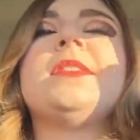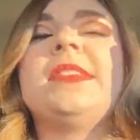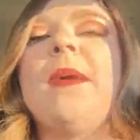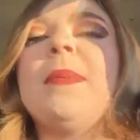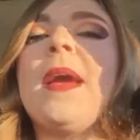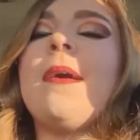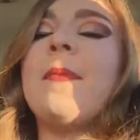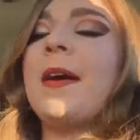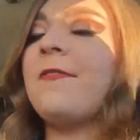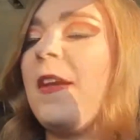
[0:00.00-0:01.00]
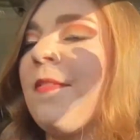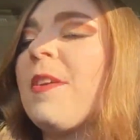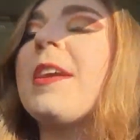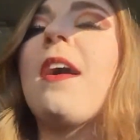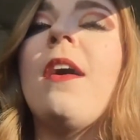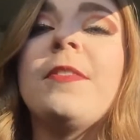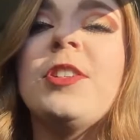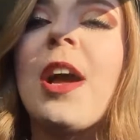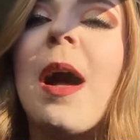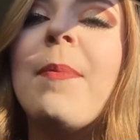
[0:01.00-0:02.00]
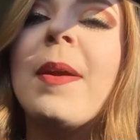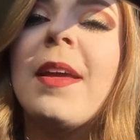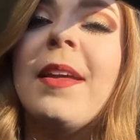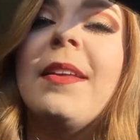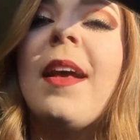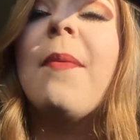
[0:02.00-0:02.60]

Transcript: Stopping at my favorite coffee shop in